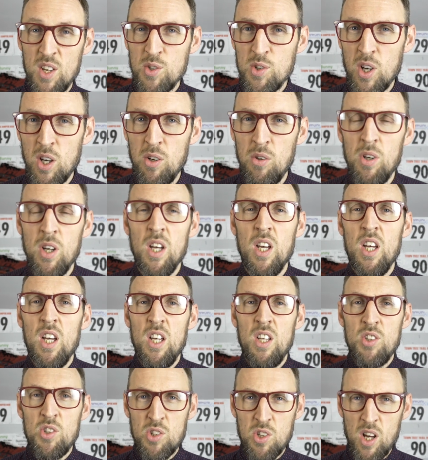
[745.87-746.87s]
So
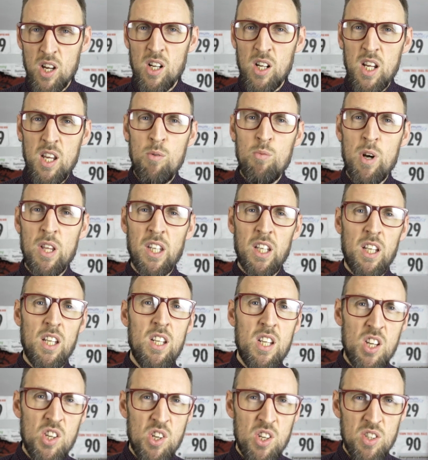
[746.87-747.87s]
certainly weather
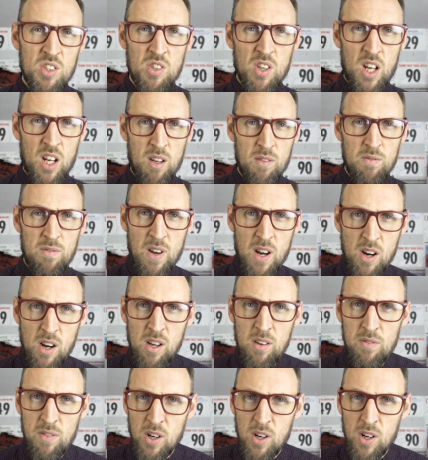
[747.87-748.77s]
conditions had a very,